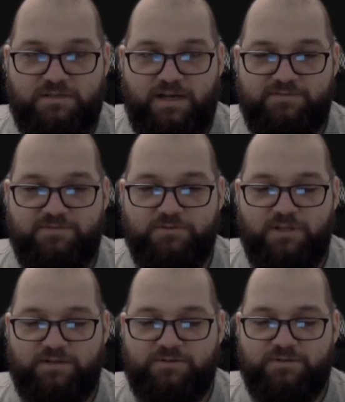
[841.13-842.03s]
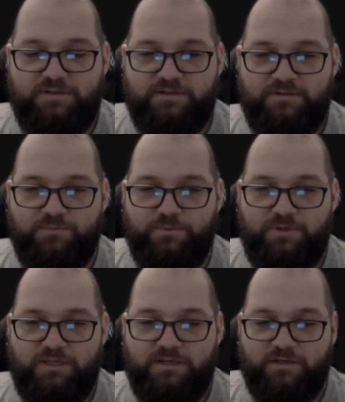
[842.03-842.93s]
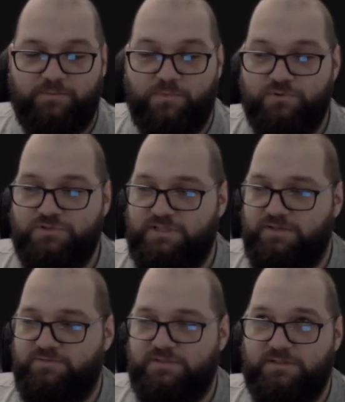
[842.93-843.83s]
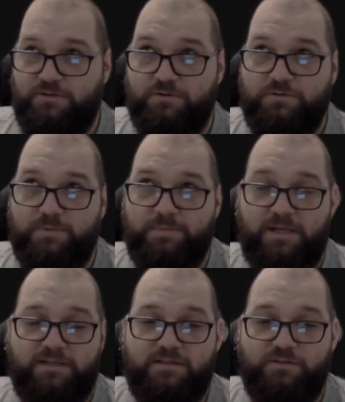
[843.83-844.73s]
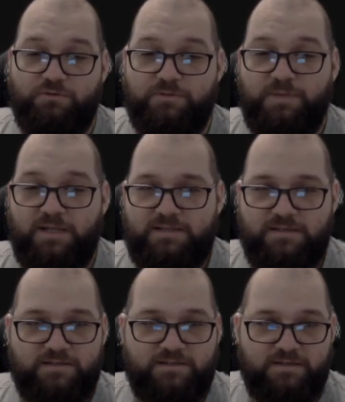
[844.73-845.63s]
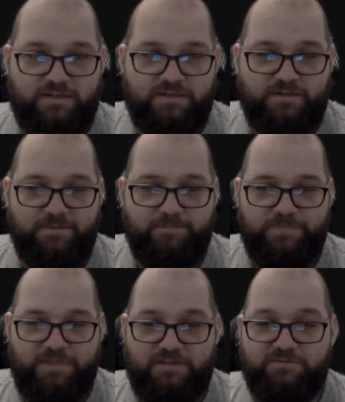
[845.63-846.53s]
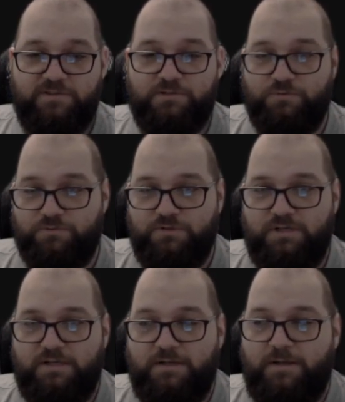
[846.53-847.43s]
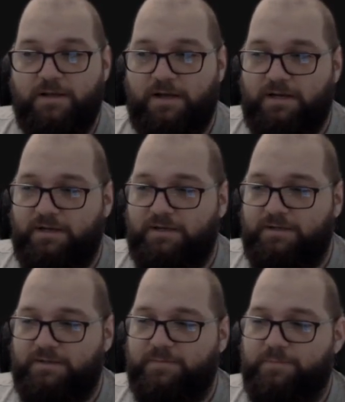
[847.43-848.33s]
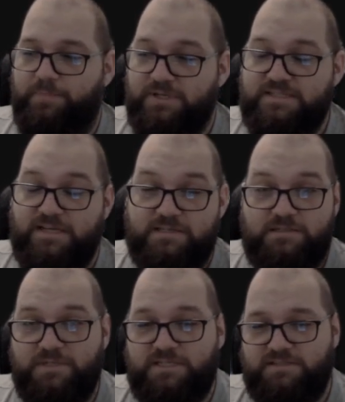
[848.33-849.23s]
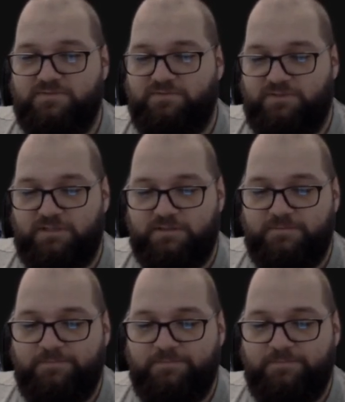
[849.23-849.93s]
I feel like we are most definitely going to be playing tectonic plating in Victor, precisely because of the Vigor.